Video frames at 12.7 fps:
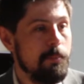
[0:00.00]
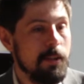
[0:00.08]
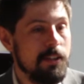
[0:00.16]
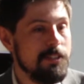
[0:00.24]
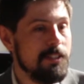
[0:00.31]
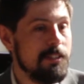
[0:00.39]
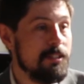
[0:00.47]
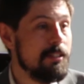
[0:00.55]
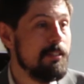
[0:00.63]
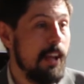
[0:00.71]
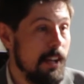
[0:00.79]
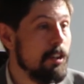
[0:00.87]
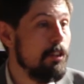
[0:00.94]
because
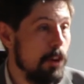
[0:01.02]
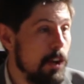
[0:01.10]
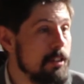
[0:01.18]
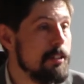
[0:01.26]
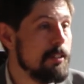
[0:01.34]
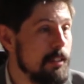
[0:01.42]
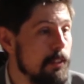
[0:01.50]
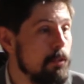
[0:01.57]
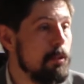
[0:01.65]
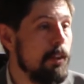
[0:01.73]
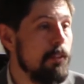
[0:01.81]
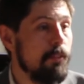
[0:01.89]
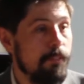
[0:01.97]
it's at a crisis level
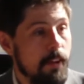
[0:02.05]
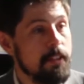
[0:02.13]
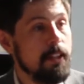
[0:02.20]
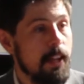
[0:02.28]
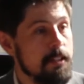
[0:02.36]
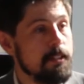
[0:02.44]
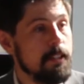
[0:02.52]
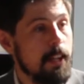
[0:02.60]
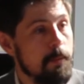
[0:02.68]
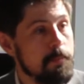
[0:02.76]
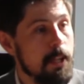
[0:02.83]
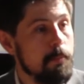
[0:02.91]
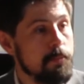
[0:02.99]
and funding hasn't
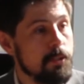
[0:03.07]
kept up.